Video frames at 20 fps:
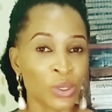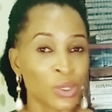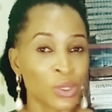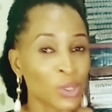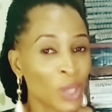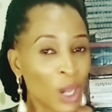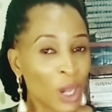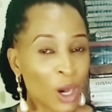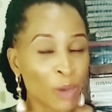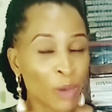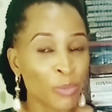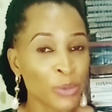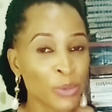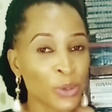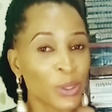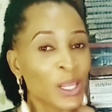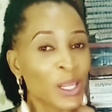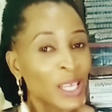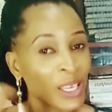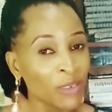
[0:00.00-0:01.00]
to help
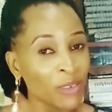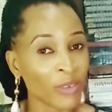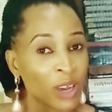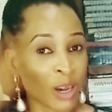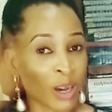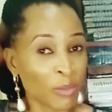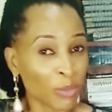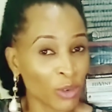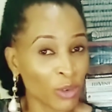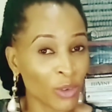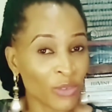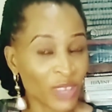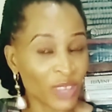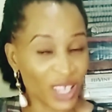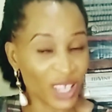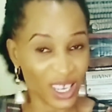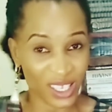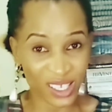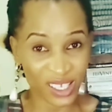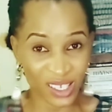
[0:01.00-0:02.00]
you live above
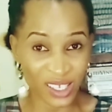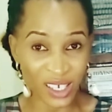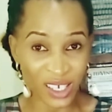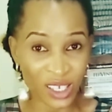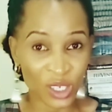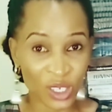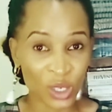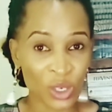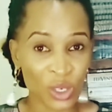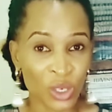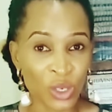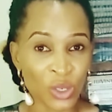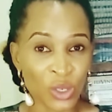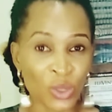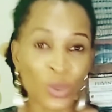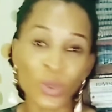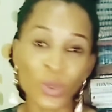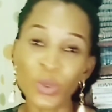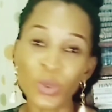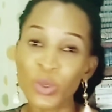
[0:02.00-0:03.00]
that sin
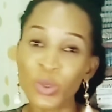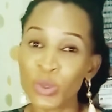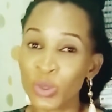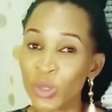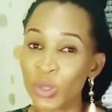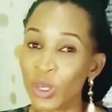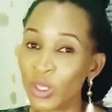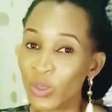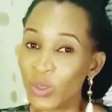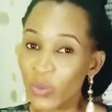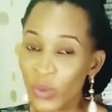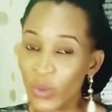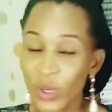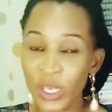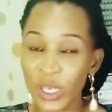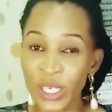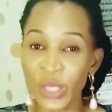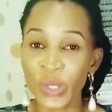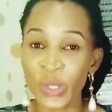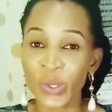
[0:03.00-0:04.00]
so you do not fall
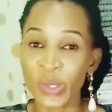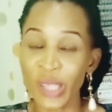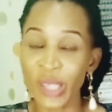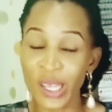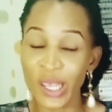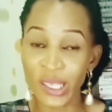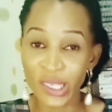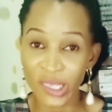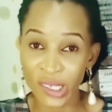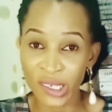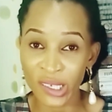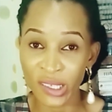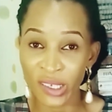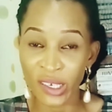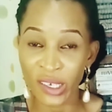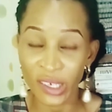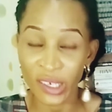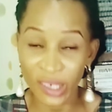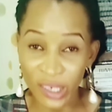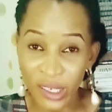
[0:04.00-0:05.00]
into that sin
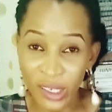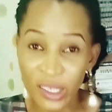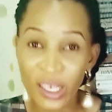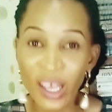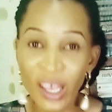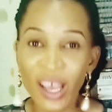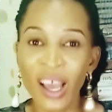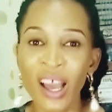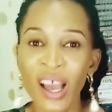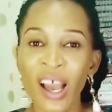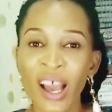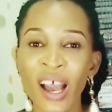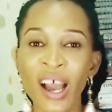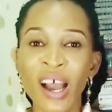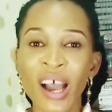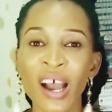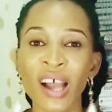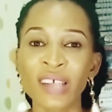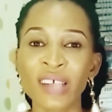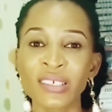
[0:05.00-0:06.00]
again,
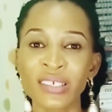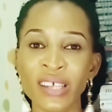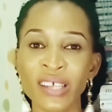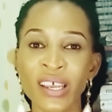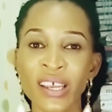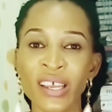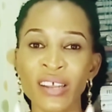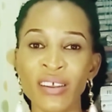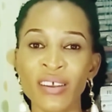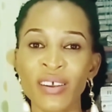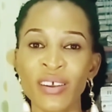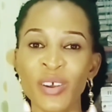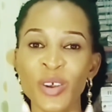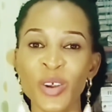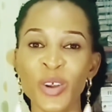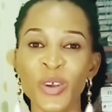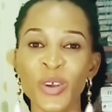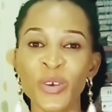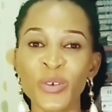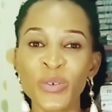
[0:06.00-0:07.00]
and then
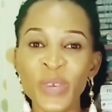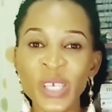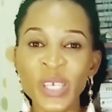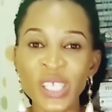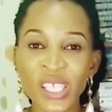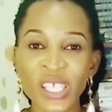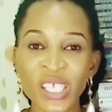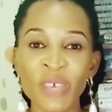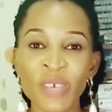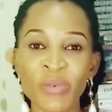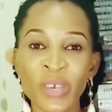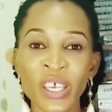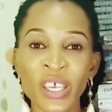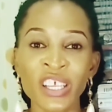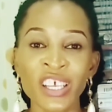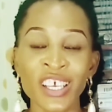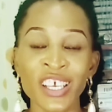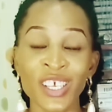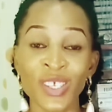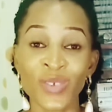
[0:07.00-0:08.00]

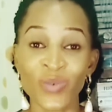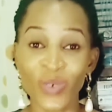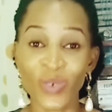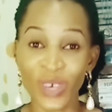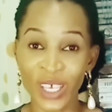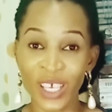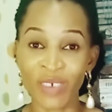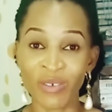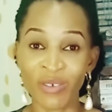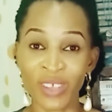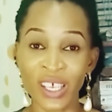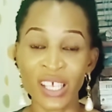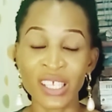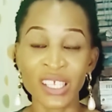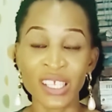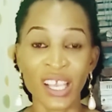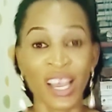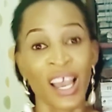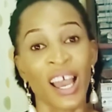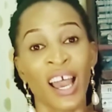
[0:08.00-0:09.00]
receiving His
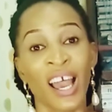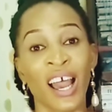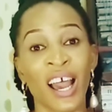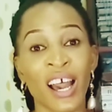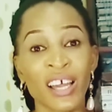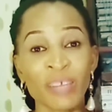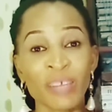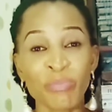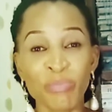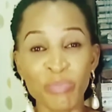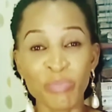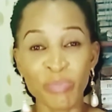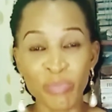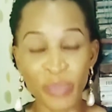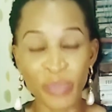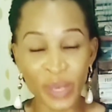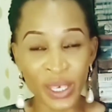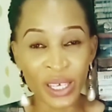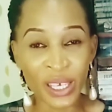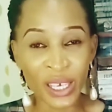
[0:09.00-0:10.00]
forgiveness and
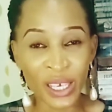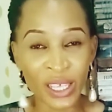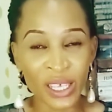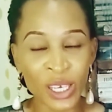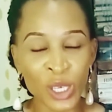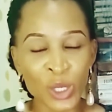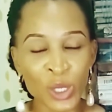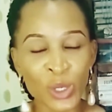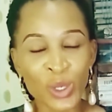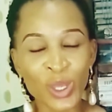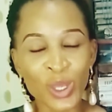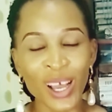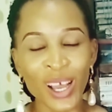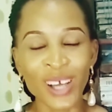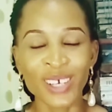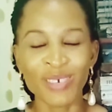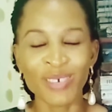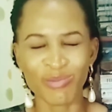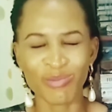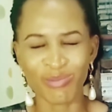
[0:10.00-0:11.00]
beginning.
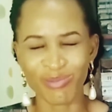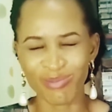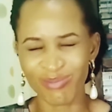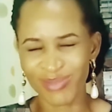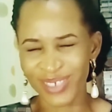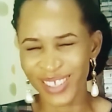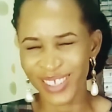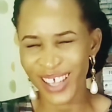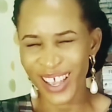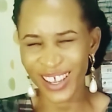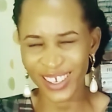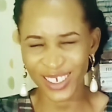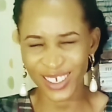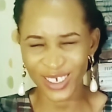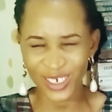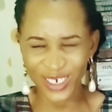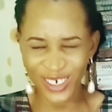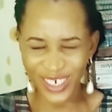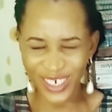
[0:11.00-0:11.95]
Uh, is that